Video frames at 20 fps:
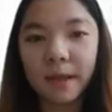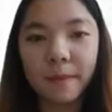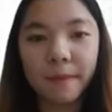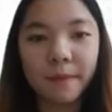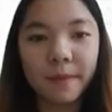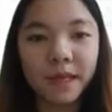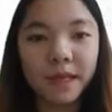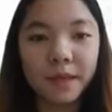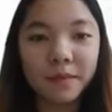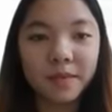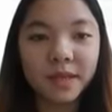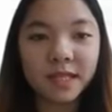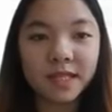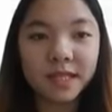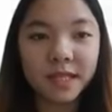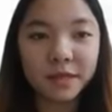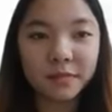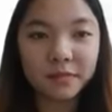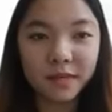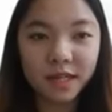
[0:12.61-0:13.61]
My name is
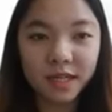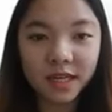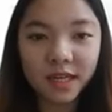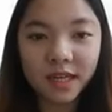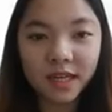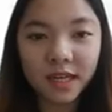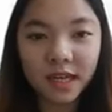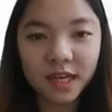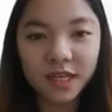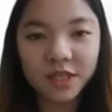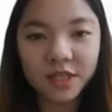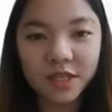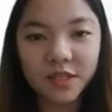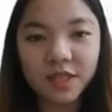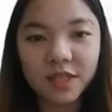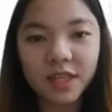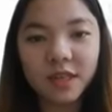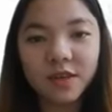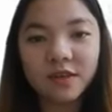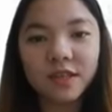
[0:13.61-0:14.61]
Kim Liang, a
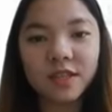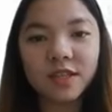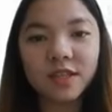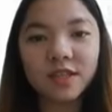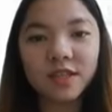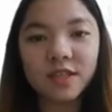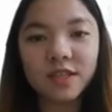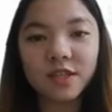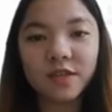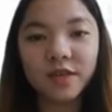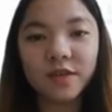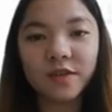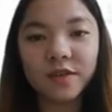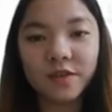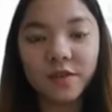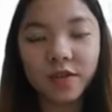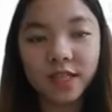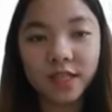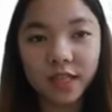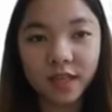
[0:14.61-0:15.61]
junior researcher
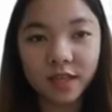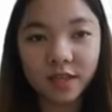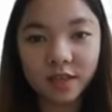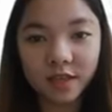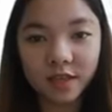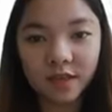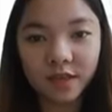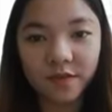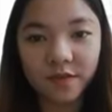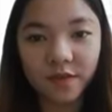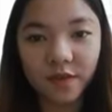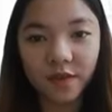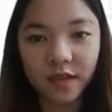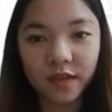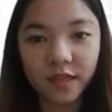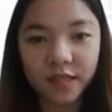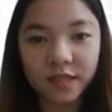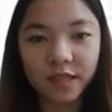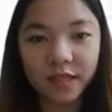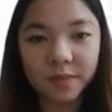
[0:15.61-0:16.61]
for Center for
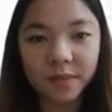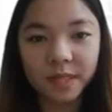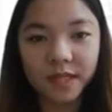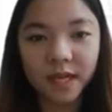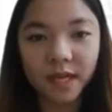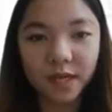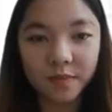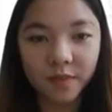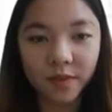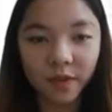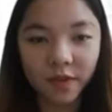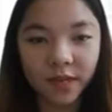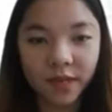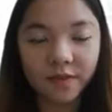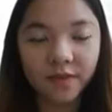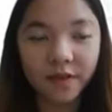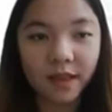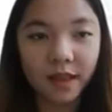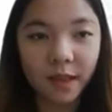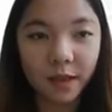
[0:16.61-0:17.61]
Sustainable
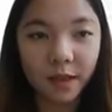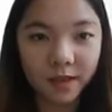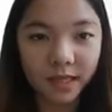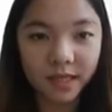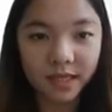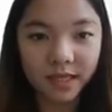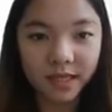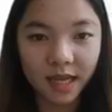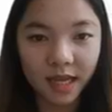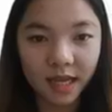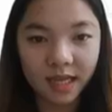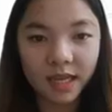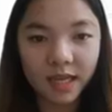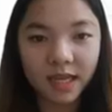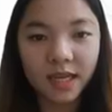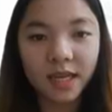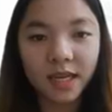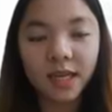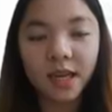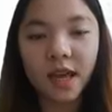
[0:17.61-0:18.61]
Development
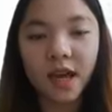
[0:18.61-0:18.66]
Study